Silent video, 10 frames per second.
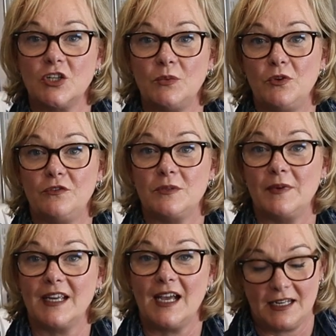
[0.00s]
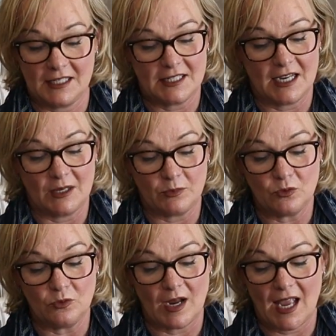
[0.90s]
going to move to my cutting
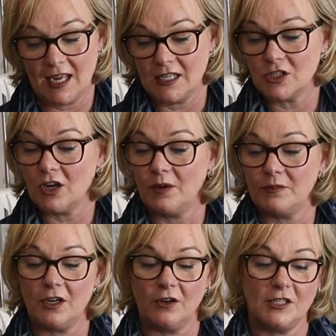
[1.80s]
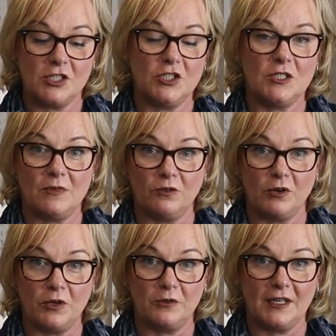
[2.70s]
table, and I'm going to use my
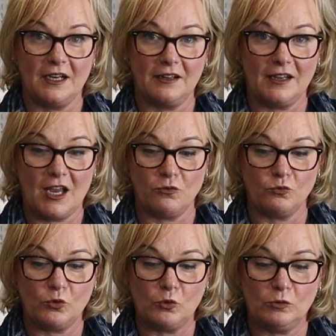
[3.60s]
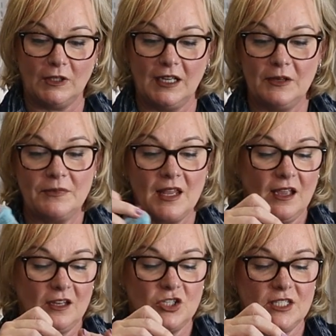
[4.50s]
rotary cutter and ruler
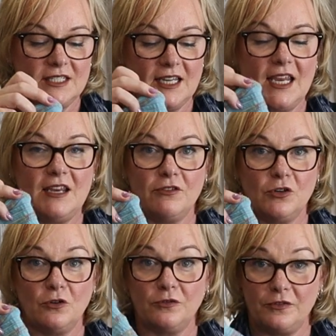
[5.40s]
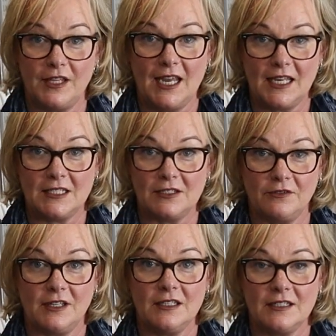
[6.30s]
just to even off the ends
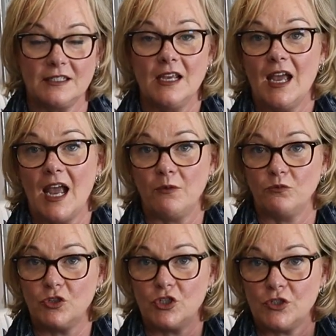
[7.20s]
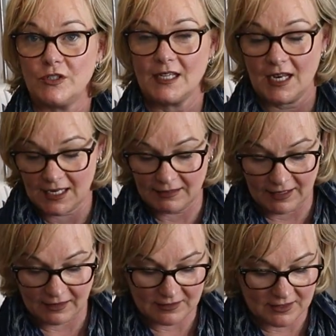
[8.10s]
of this and reduce any
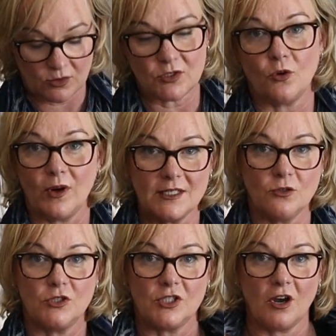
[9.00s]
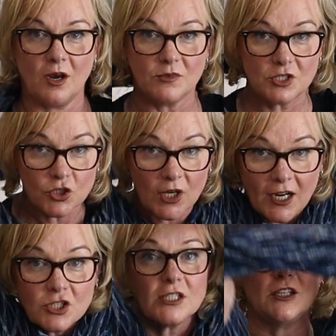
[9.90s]
length. So it's always a good time to
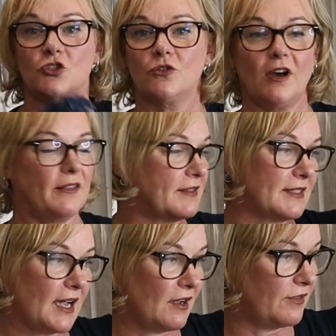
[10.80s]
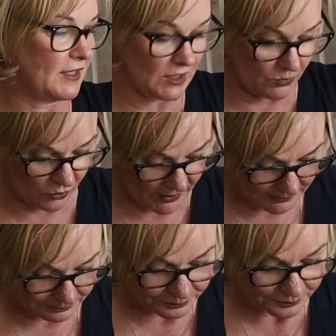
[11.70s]
actually try the scarf at this point.